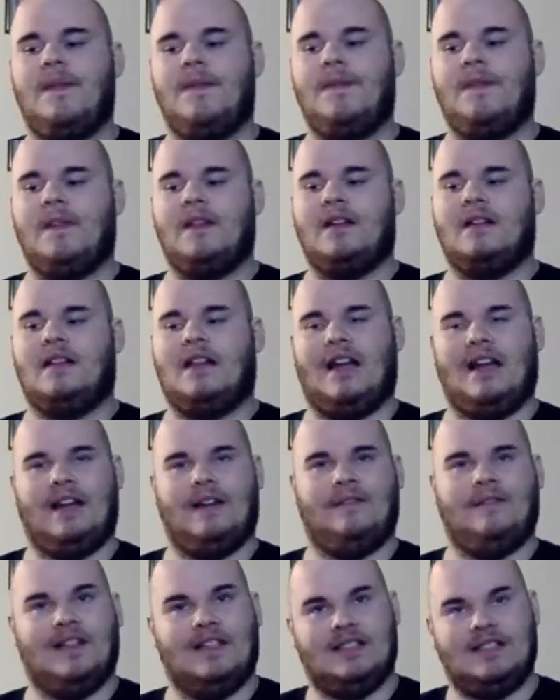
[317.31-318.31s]
Like if
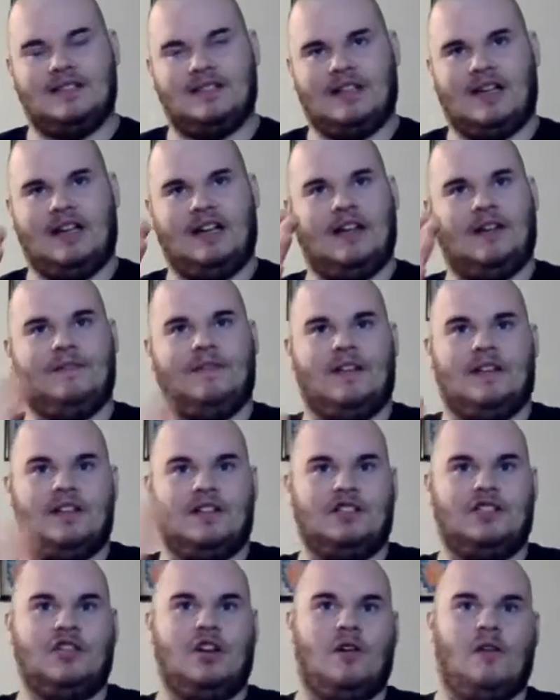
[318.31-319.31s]
a
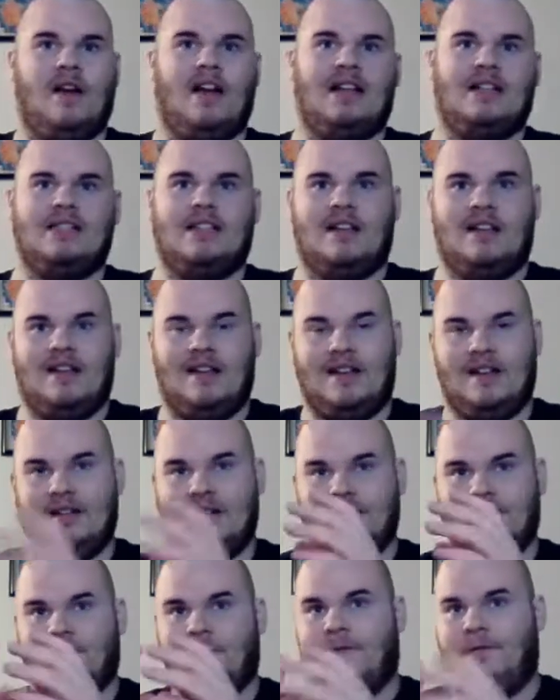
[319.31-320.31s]
show has a
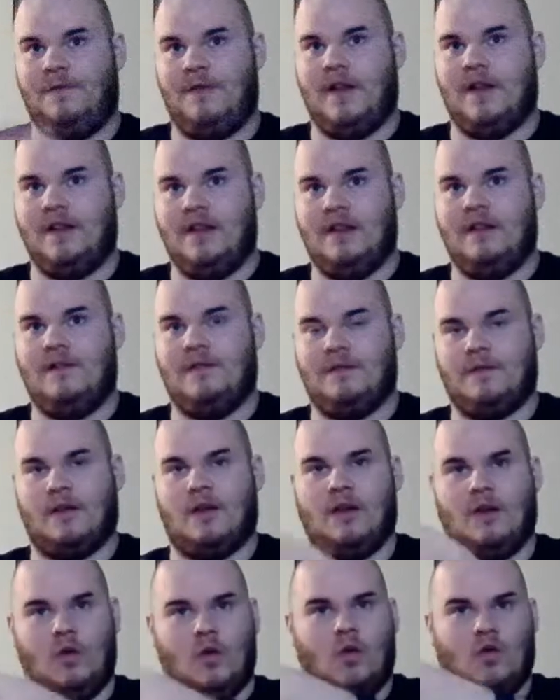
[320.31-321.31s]
villain for a
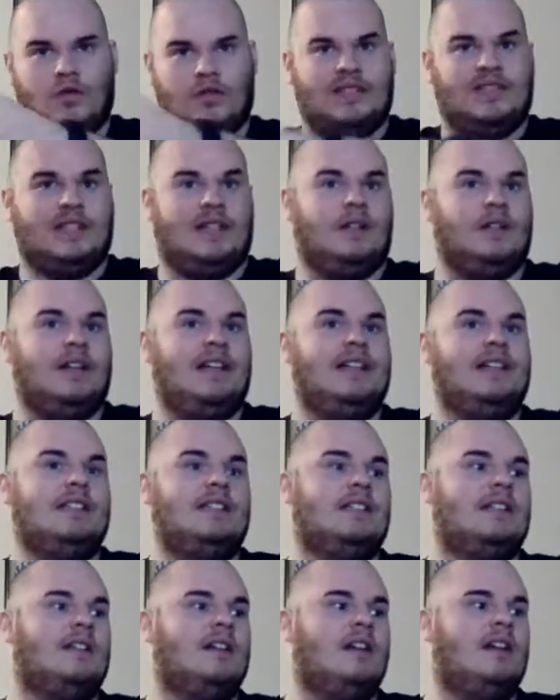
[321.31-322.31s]
whole series,
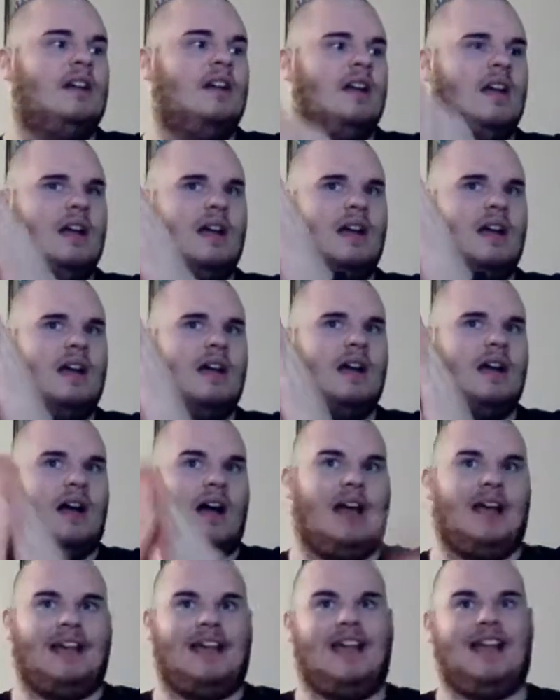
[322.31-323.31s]
I
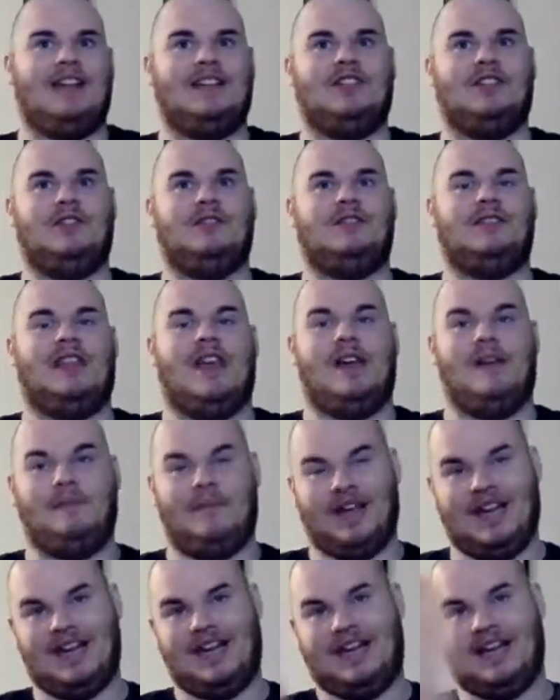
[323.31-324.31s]
can't choose them, and
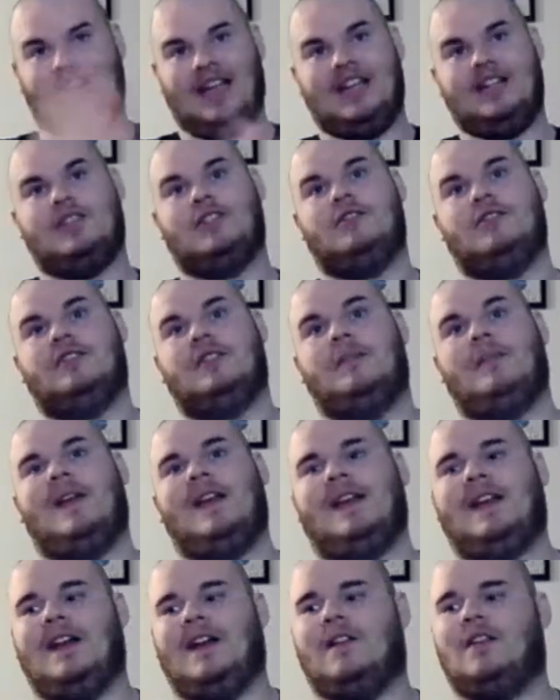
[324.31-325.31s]
I can't choose the main
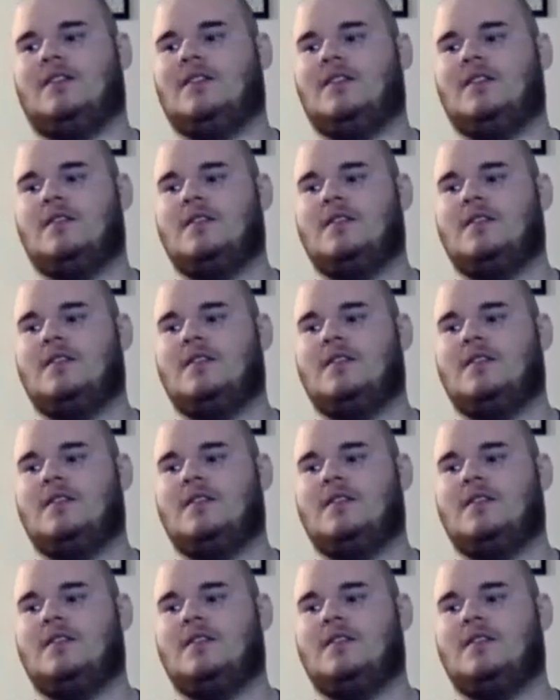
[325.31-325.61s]
characters.